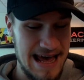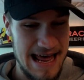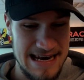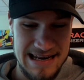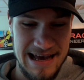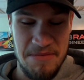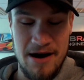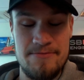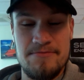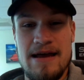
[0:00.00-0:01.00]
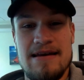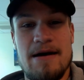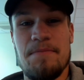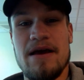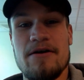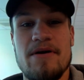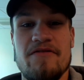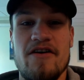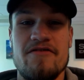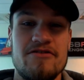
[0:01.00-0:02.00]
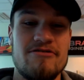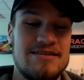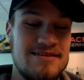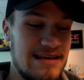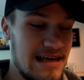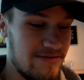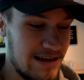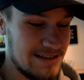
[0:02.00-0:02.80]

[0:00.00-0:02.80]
and I ended up being on my phone for the rest of the evening.